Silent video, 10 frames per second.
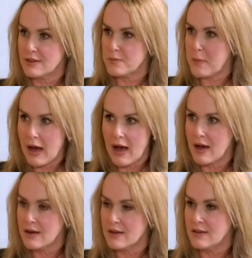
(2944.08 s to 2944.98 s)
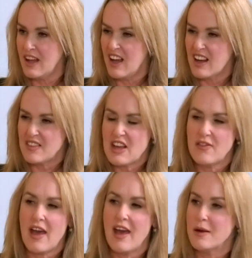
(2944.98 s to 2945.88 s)
partner. I'd love to have
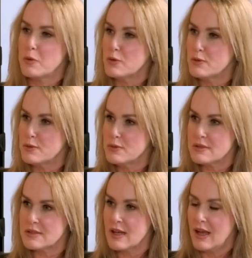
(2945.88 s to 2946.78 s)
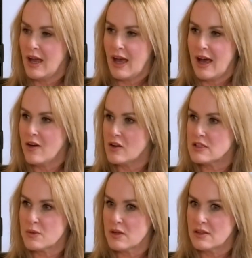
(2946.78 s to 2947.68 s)
animals. And I
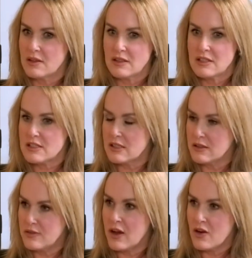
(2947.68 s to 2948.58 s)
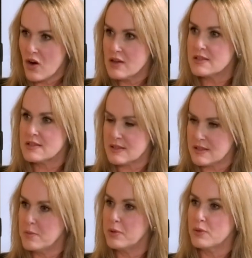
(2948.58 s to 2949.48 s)
just want to live a nice,
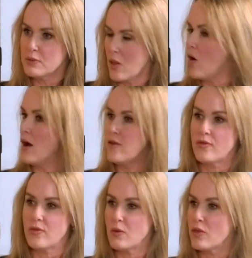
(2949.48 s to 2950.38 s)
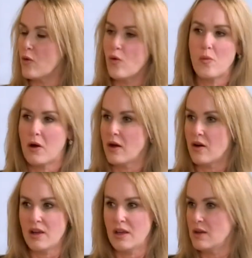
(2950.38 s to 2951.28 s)
simple life with all my
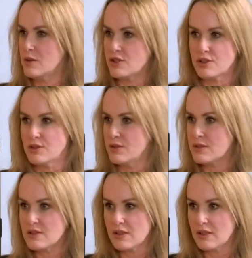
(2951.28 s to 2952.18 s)
high heel shoes.